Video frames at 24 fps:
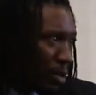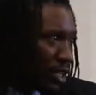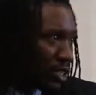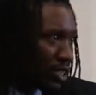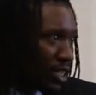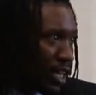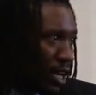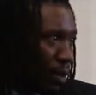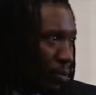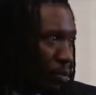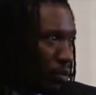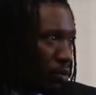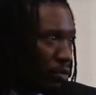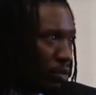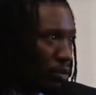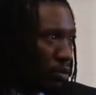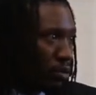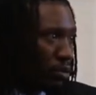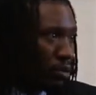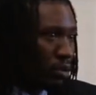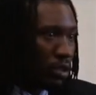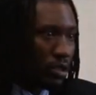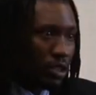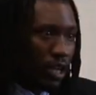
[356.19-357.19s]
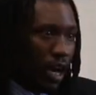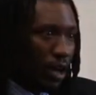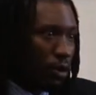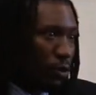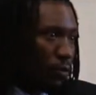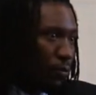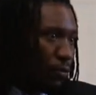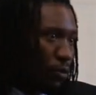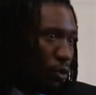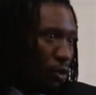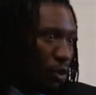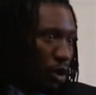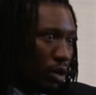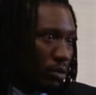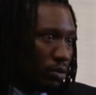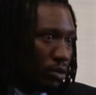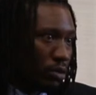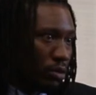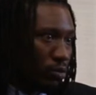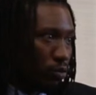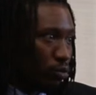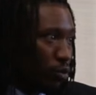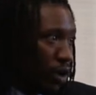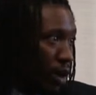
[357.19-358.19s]
Prime example, Dr.
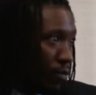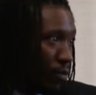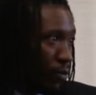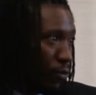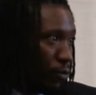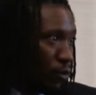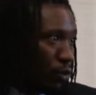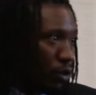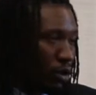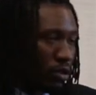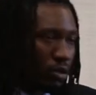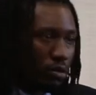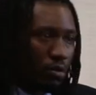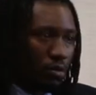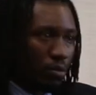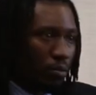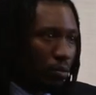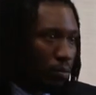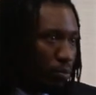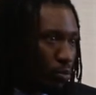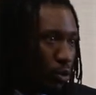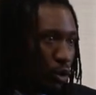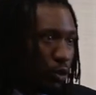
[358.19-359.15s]
Forbes, Reverend Forbes.